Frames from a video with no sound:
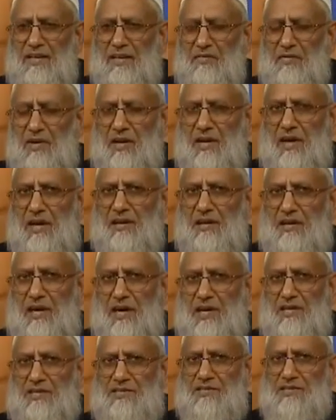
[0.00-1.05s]
For
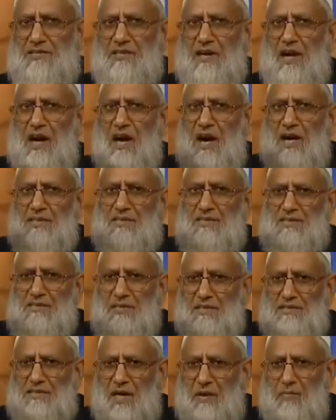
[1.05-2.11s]
Allah is the highest
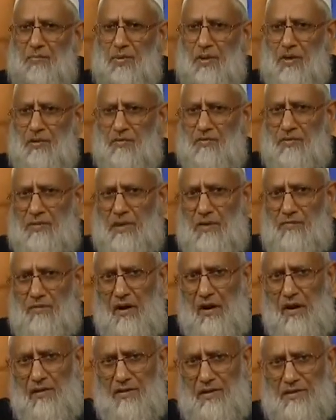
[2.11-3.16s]
example. And we have
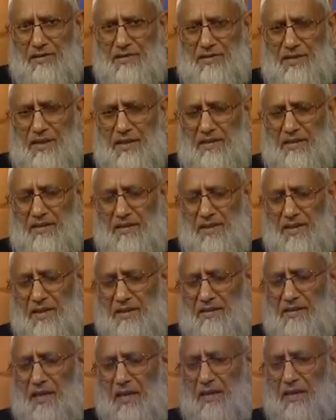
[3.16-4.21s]
already said
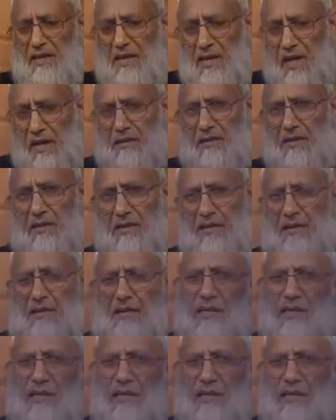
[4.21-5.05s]
that nothing